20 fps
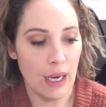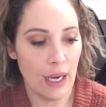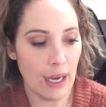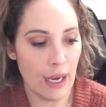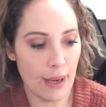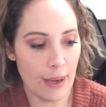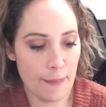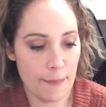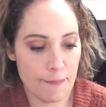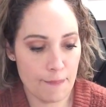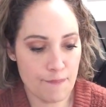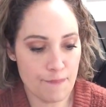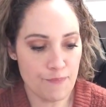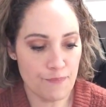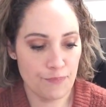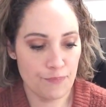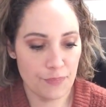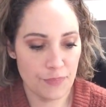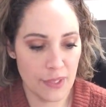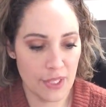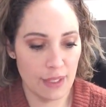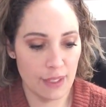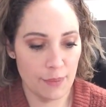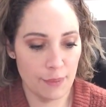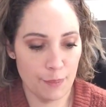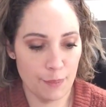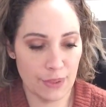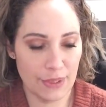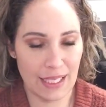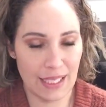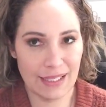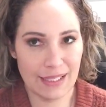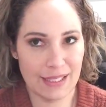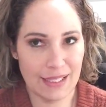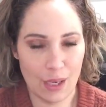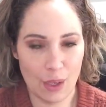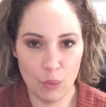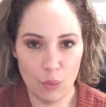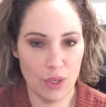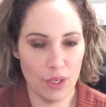But that's
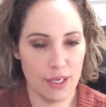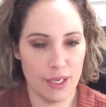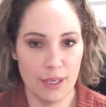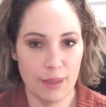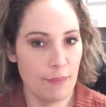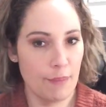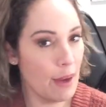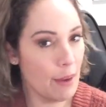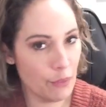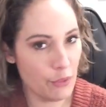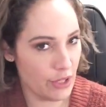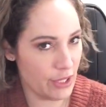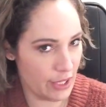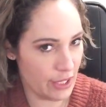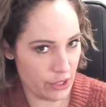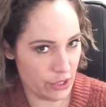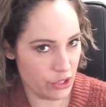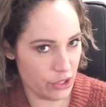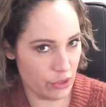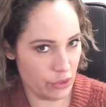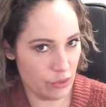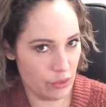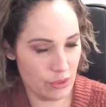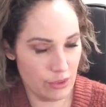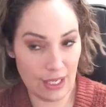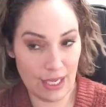not working memory issues.